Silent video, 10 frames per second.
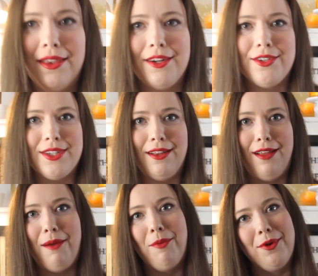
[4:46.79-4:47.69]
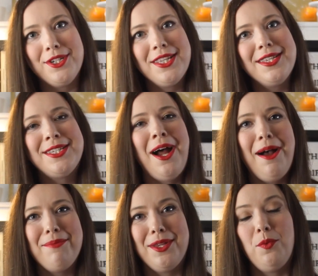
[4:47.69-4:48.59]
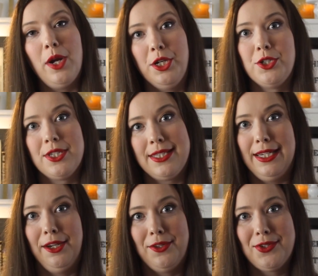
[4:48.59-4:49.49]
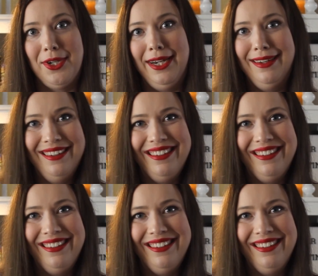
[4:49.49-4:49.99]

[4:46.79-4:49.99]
that there's a lot more to this top than what you're just seeing on screen.